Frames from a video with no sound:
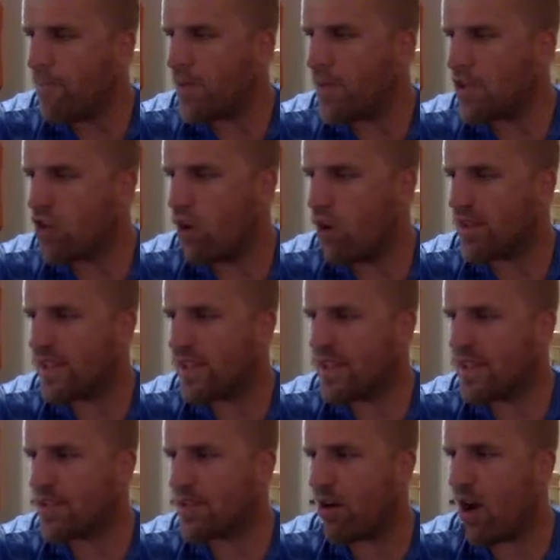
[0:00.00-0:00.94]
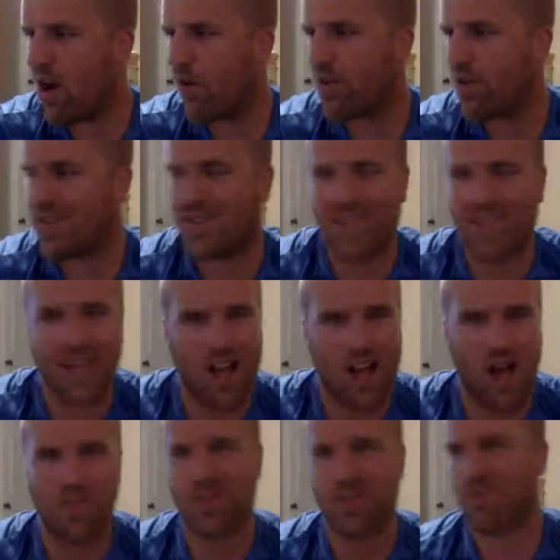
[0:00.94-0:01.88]
so it's going to start out with
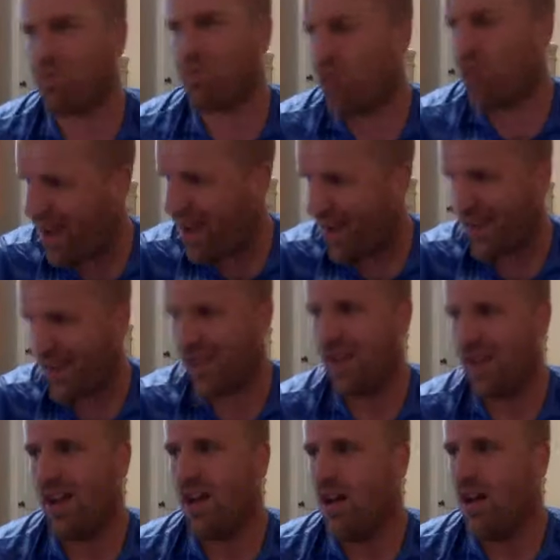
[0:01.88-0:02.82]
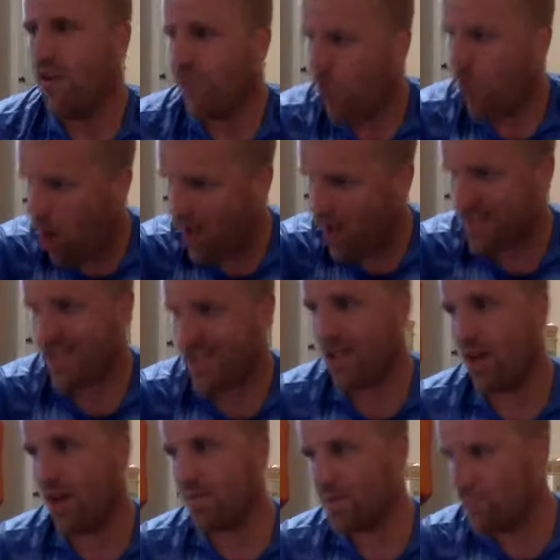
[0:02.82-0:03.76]
sit-ups, plank, frog
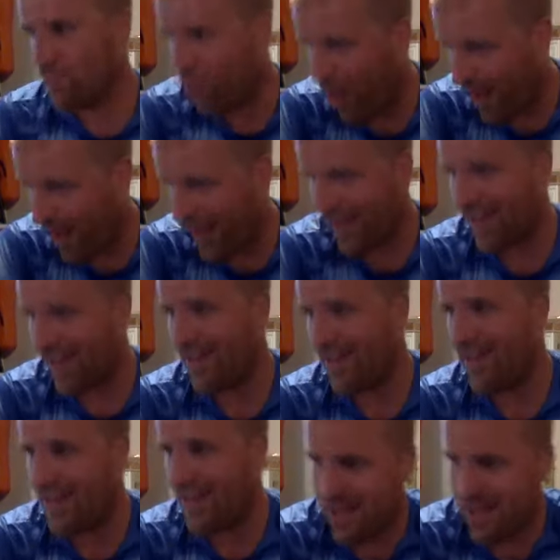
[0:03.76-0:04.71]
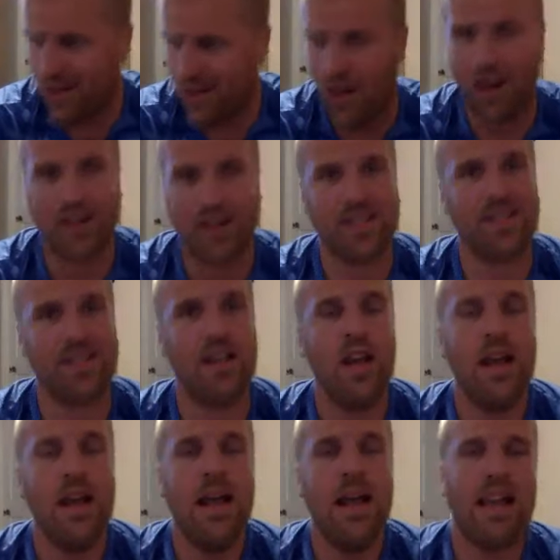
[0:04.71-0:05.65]
sit-ups, plank, knee tucks.
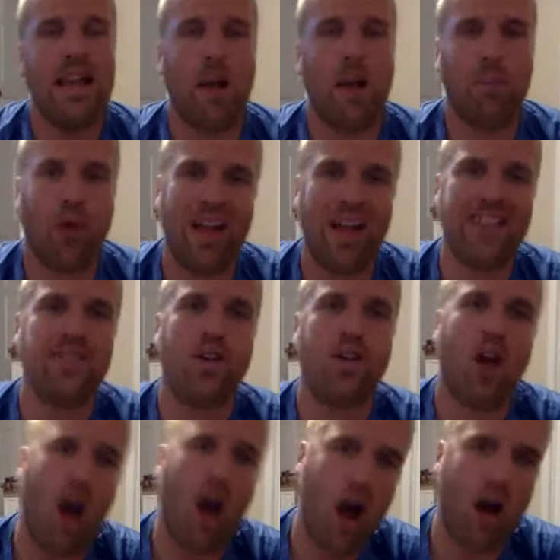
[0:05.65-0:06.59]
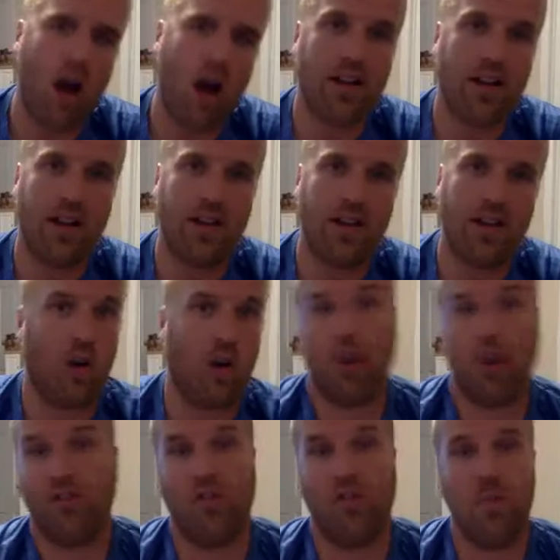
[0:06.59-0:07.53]
Now, planks are hard. They're
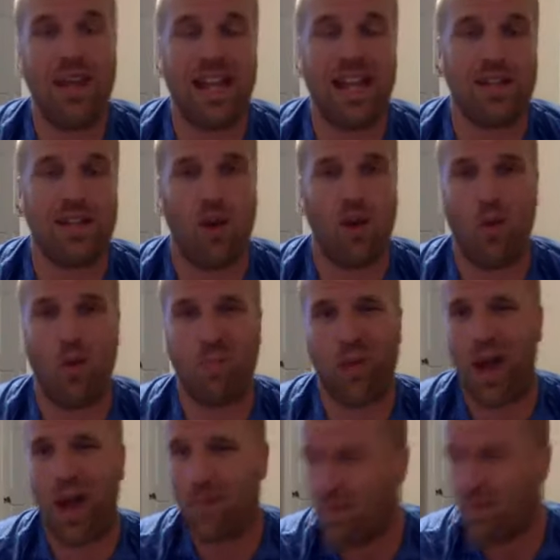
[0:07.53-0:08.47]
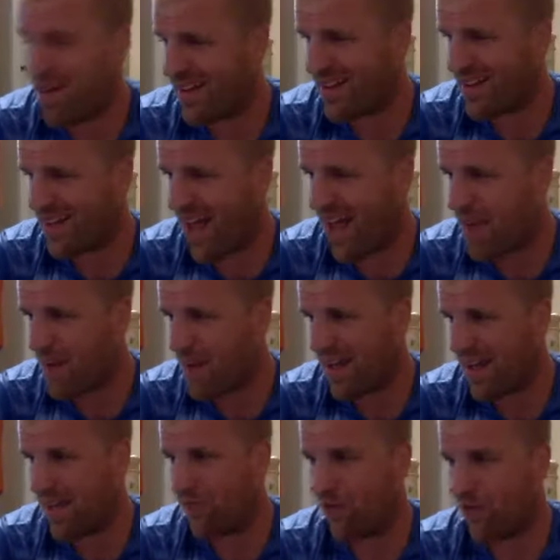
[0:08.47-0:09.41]
hard for me. So probably by the time I
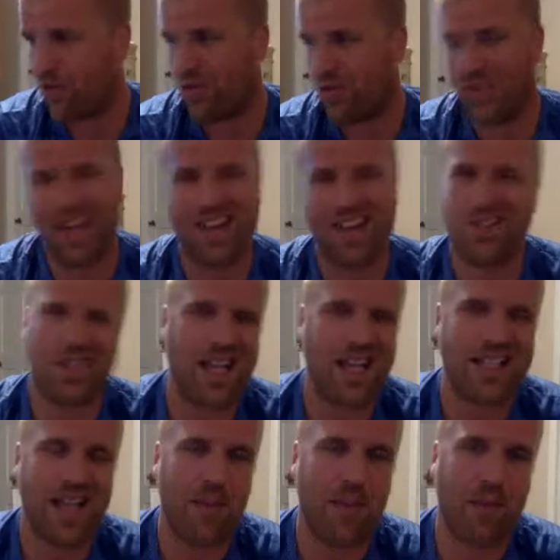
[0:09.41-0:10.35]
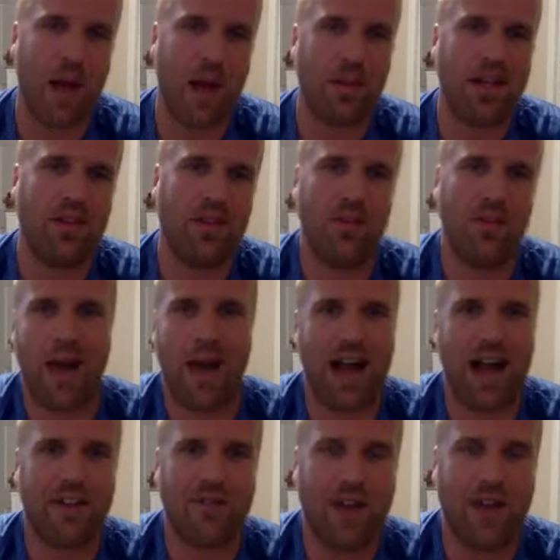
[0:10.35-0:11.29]
get further in the exercise, I'm probably going to do
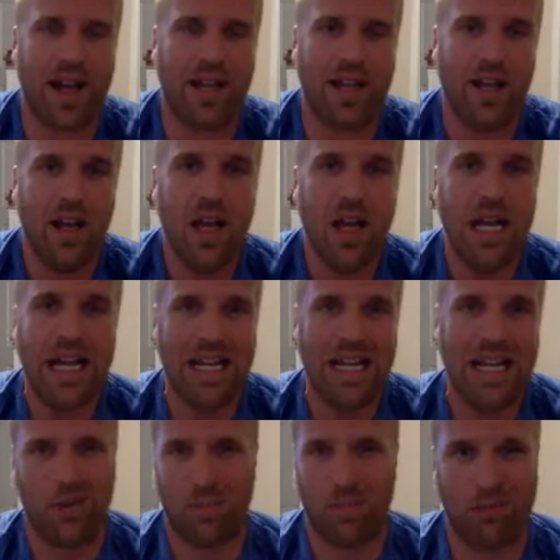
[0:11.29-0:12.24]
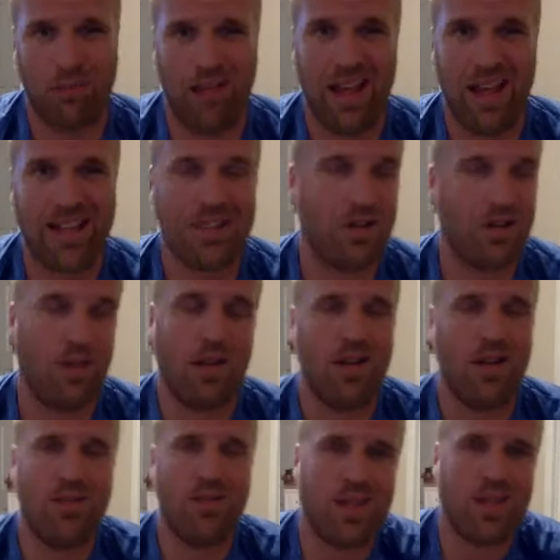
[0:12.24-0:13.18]
modified either planks or I'm
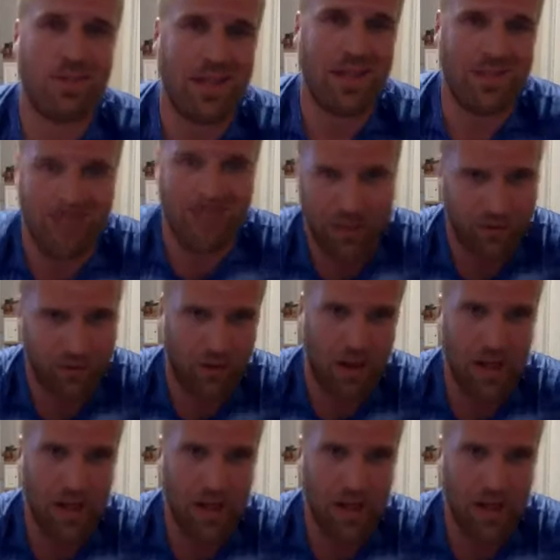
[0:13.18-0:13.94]
going to do something different.